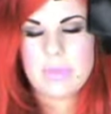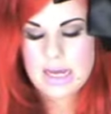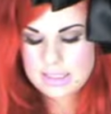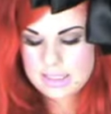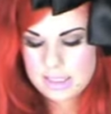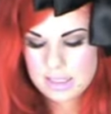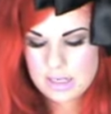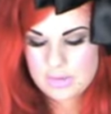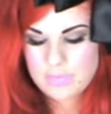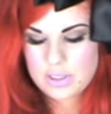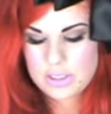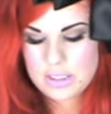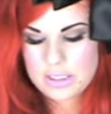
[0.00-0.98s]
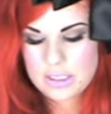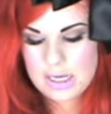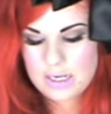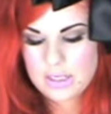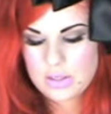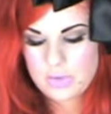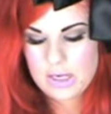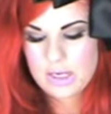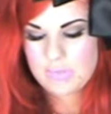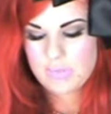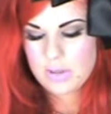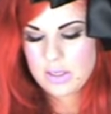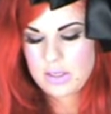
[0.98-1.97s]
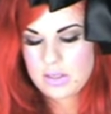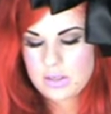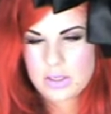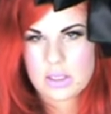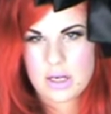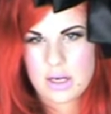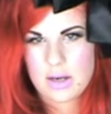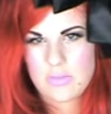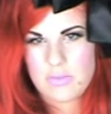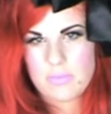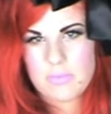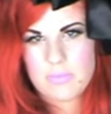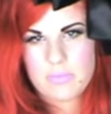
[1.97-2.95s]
That's something I've just started doing. I've only just kind of